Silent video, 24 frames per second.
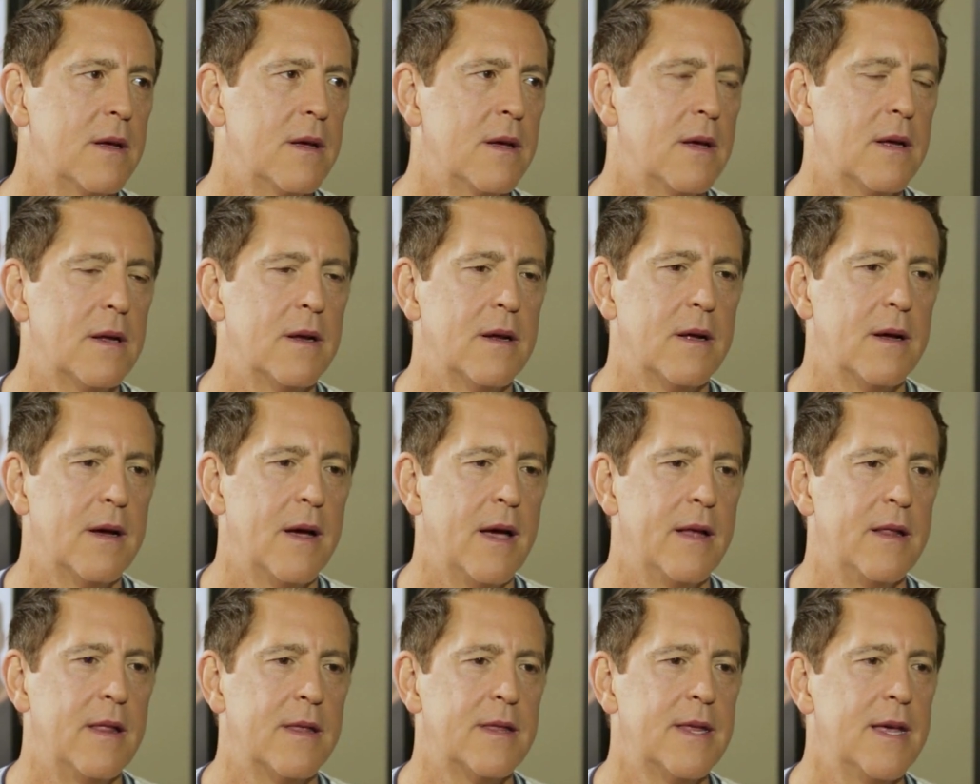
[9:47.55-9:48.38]
And,
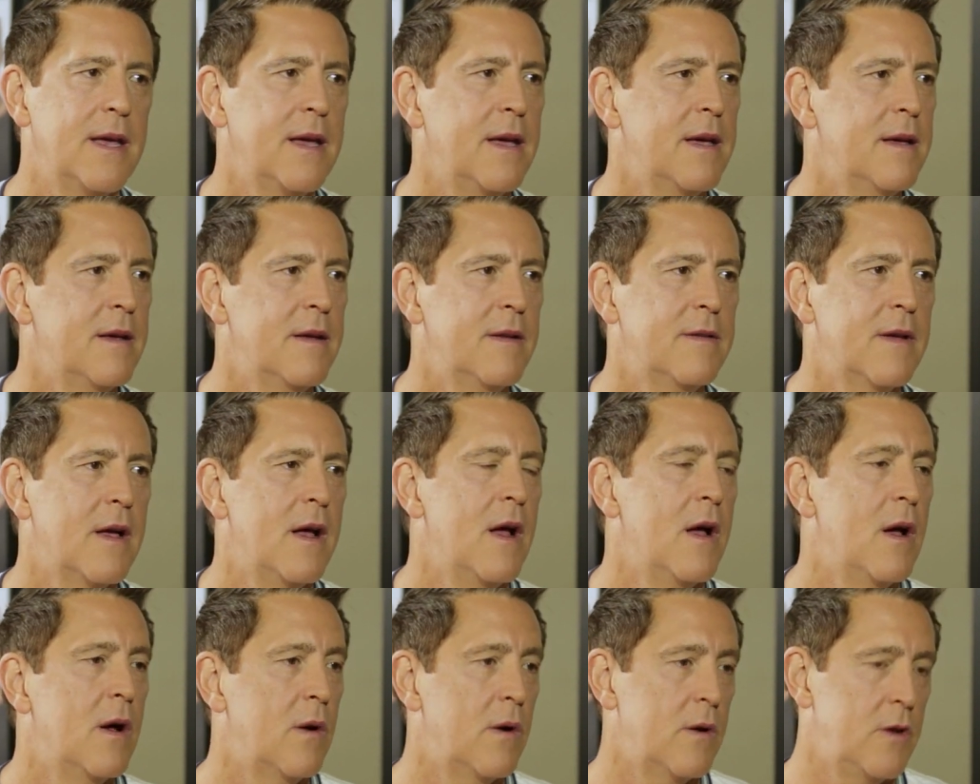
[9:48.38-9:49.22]
and the thing is,
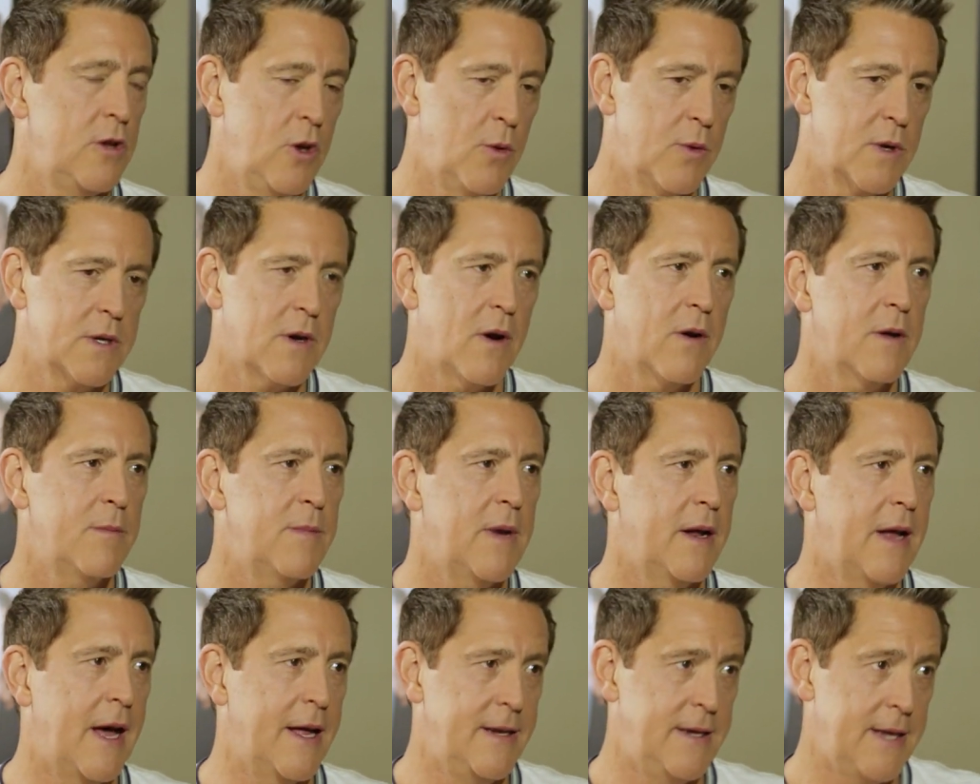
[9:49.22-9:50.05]
you were talking
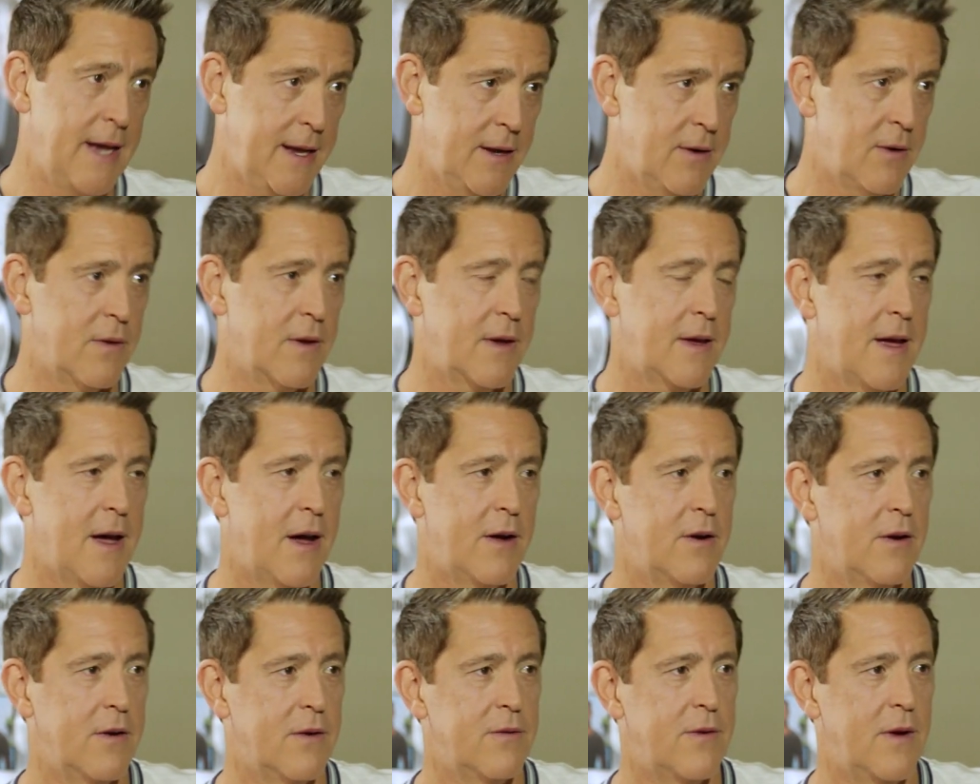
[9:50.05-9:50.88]
about a date on the
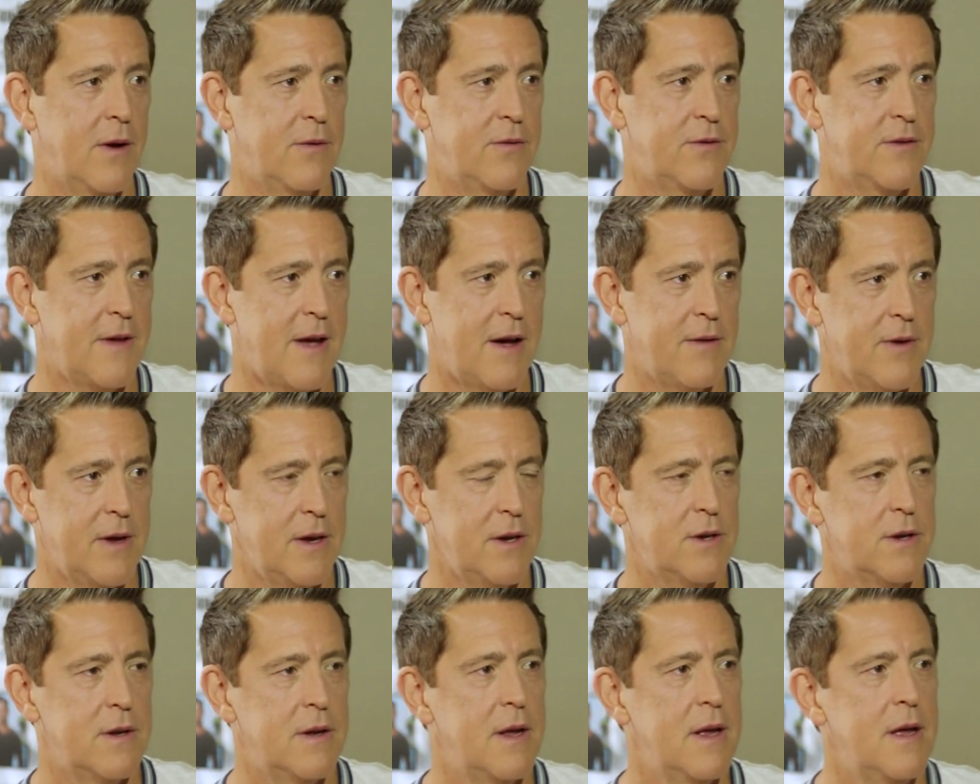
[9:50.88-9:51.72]
calendar of, of
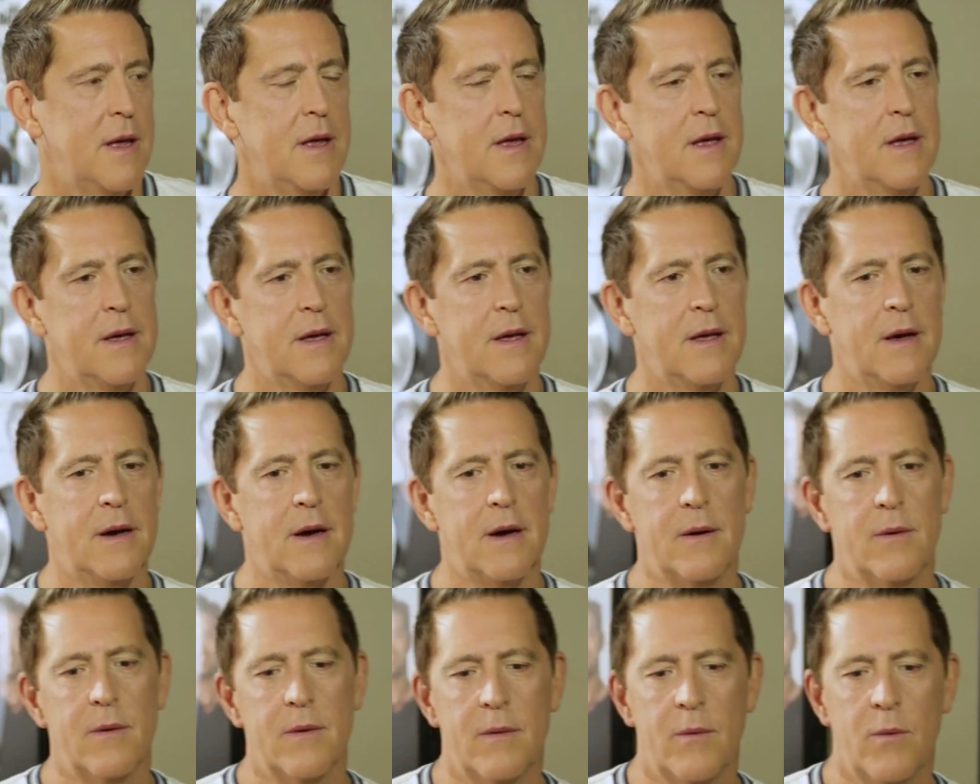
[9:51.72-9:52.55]
salvation. Mm-hmm.
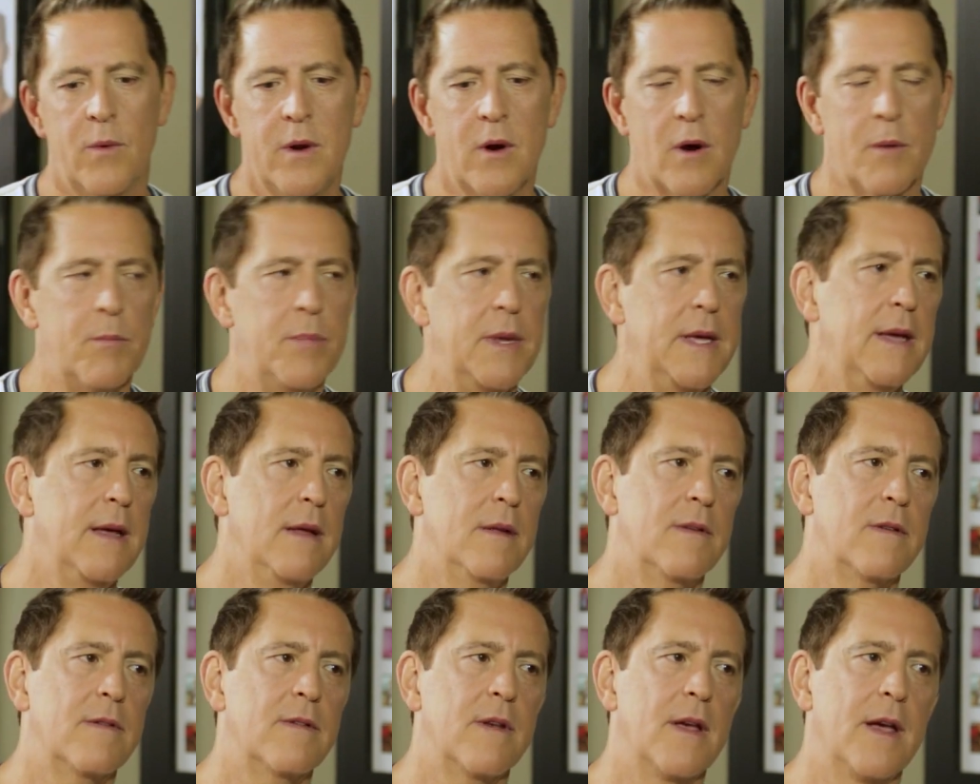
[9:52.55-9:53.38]
Uh, we are
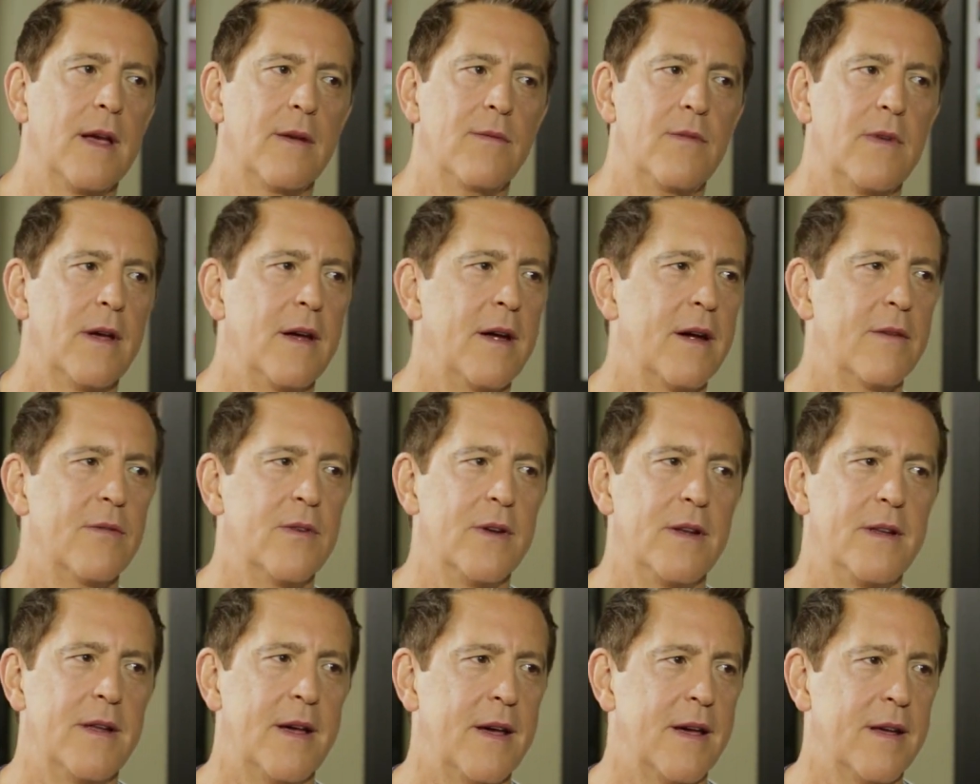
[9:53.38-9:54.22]
being saved
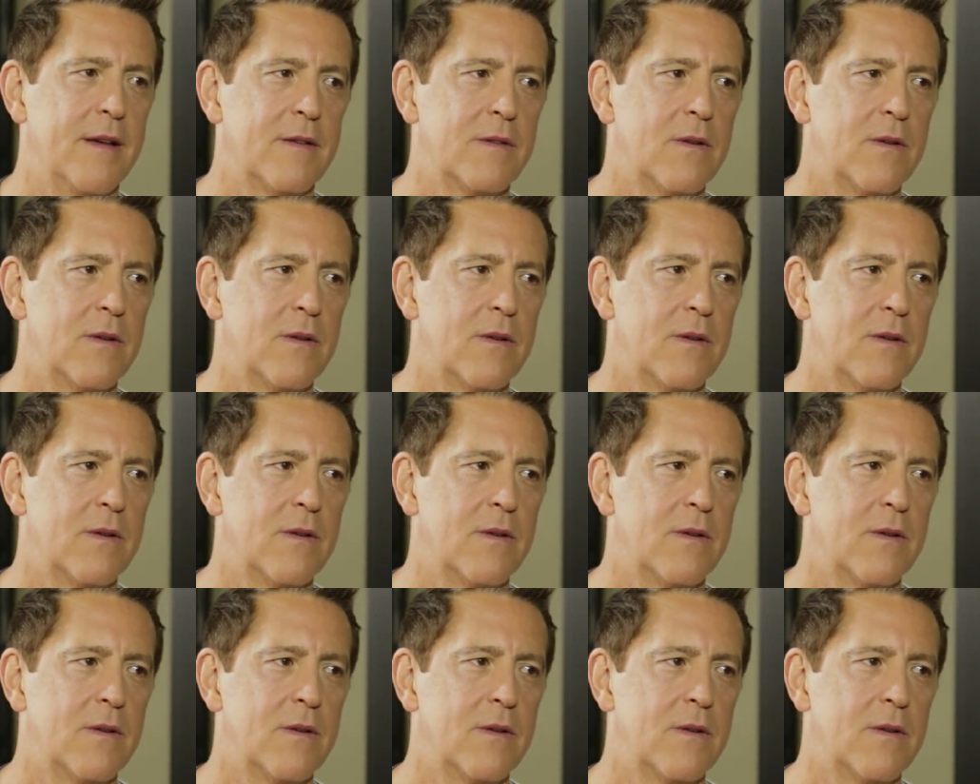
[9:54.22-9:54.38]
every day.